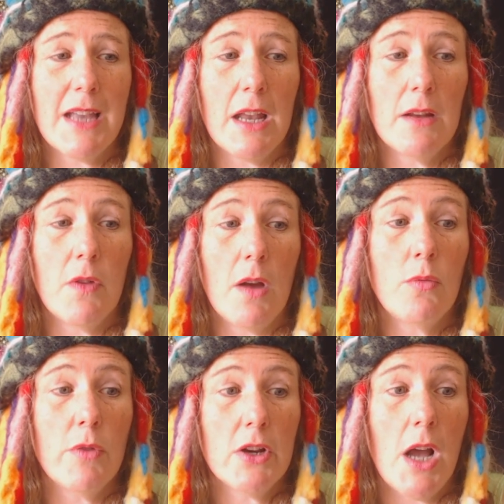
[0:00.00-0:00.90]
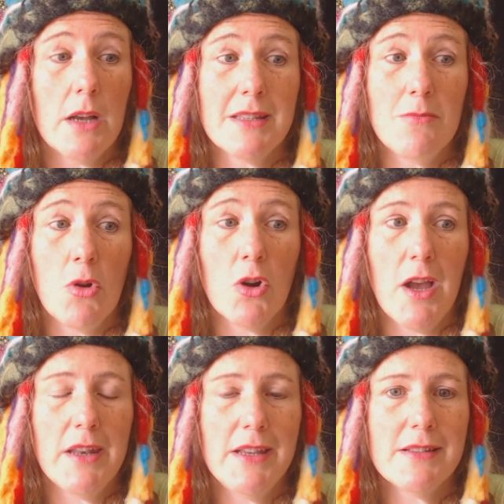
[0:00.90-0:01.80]
So that's kind of a weird
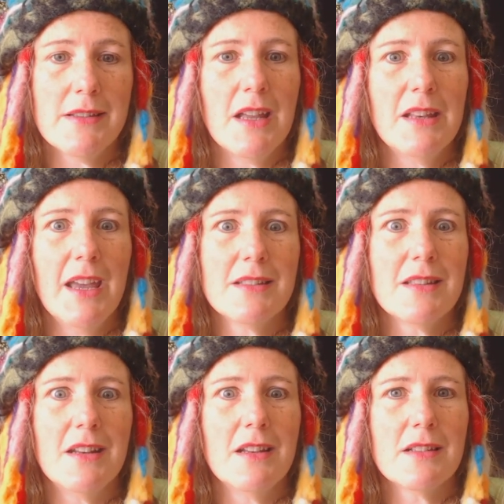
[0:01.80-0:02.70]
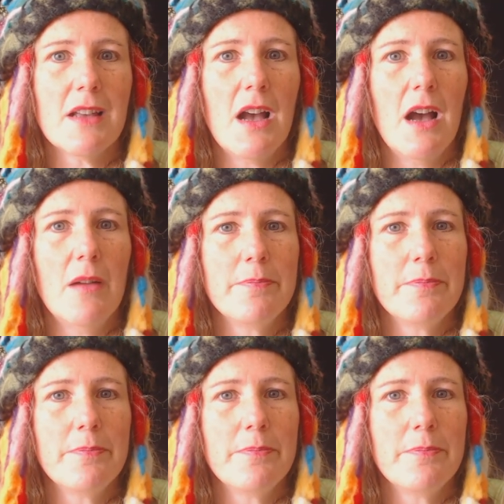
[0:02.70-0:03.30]
oxymoron, isn't it? Yes, it is.